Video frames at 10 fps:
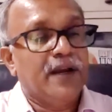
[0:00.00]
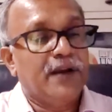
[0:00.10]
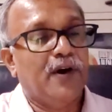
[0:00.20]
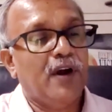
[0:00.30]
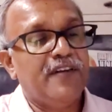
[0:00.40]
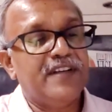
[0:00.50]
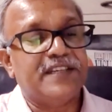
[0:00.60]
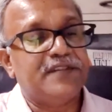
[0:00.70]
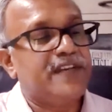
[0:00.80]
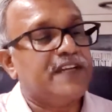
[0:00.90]
Dolphin
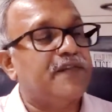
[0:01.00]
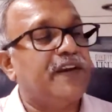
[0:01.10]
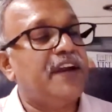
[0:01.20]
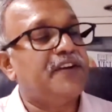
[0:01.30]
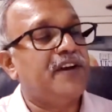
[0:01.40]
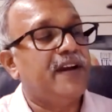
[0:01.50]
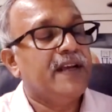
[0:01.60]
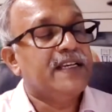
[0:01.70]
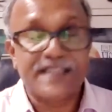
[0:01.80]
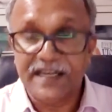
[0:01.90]
safe certification
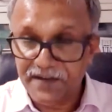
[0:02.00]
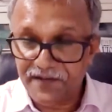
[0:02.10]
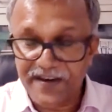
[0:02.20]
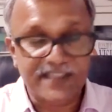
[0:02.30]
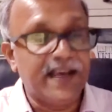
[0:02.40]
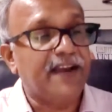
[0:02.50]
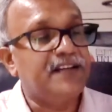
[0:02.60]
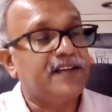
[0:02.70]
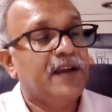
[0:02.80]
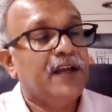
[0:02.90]
certifies that
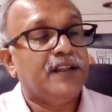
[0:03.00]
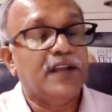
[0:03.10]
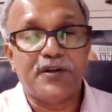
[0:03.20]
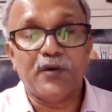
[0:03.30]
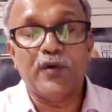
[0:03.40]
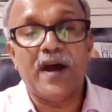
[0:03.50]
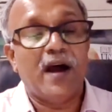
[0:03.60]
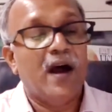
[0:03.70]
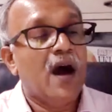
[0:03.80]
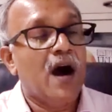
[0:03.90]
the tuna
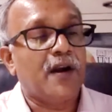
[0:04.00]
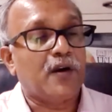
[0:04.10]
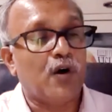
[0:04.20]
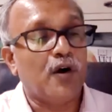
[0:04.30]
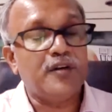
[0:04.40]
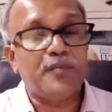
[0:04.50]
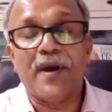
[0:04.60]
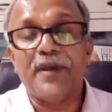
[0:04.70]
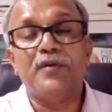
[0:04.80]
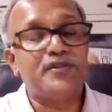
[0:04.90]
are caught by
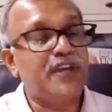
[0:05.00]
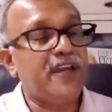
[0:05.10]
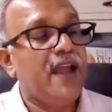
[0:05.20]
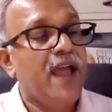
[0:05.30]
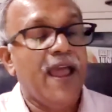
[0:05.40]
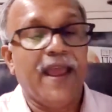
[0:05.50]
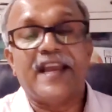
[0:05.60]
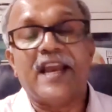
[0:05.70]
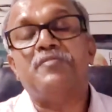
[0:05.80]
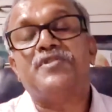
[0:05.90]
using a
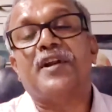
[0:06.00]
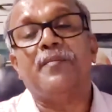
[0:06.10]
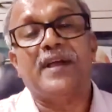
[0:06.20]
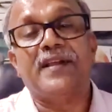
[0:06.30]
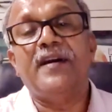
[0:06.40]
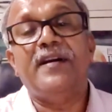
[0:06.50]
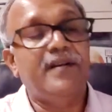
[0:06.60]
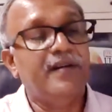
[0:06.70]
capturing method